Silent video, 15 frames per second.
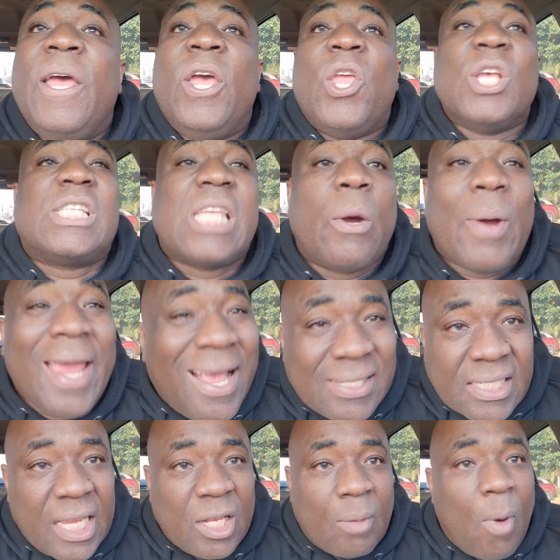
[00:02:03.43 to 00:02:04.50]
You say what you're
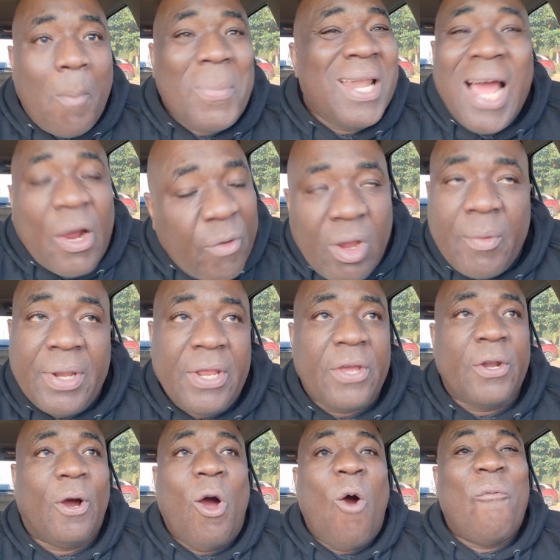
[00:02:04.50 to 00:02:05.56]
saying about me not agree with you,
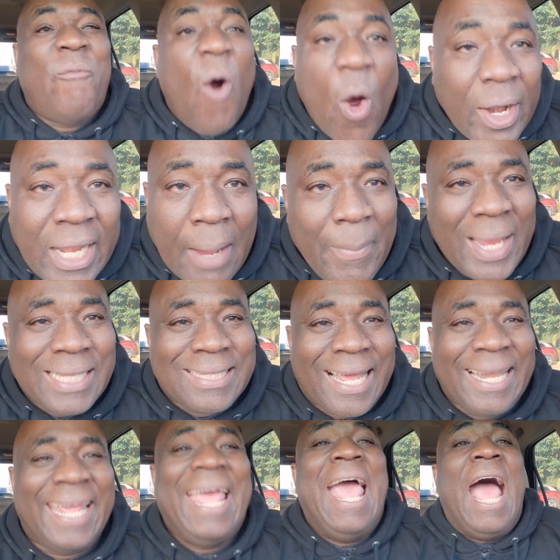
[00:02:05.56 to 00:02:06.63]
know.
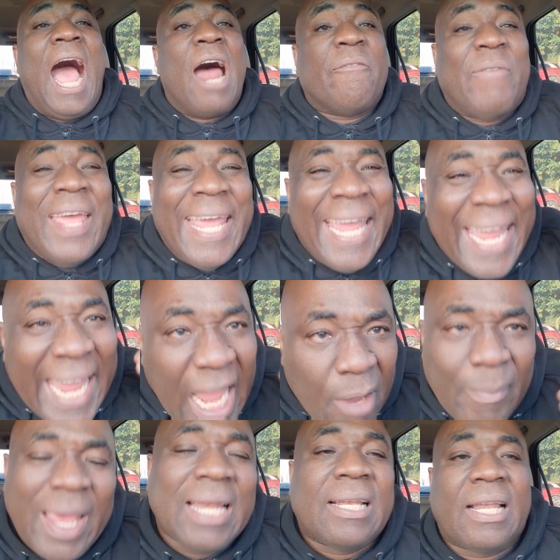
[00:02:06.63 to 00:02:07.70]
Fundamentally and
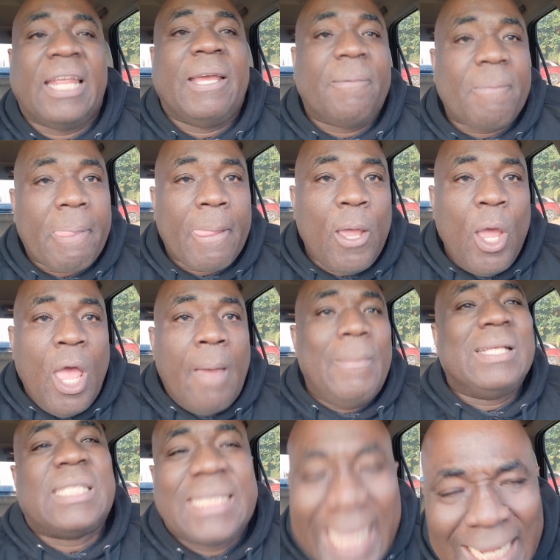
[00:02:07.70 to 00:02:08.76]
vehemently. Me
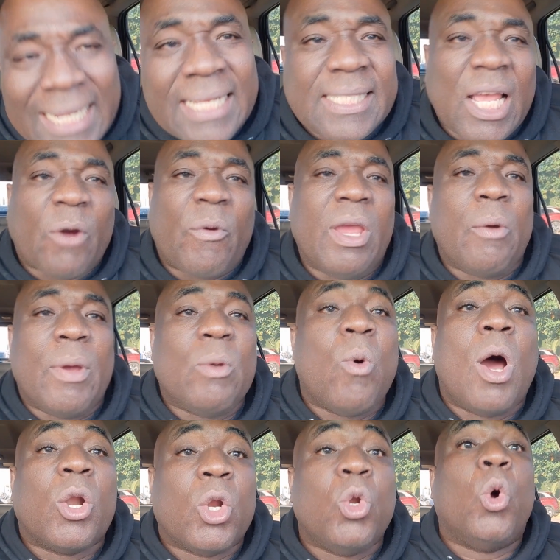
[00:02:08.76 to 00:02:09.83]
still disagree with
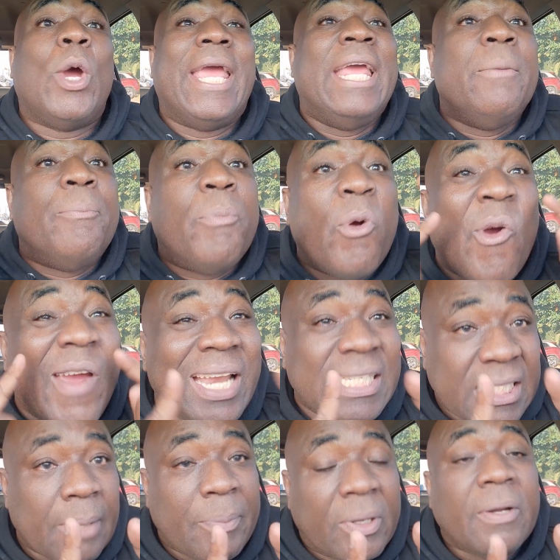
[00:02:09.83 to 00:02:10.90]
one of those in
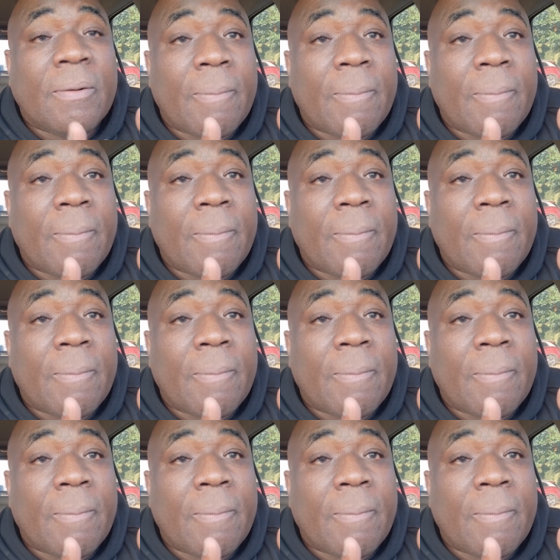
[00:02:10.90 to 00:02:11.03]
principle.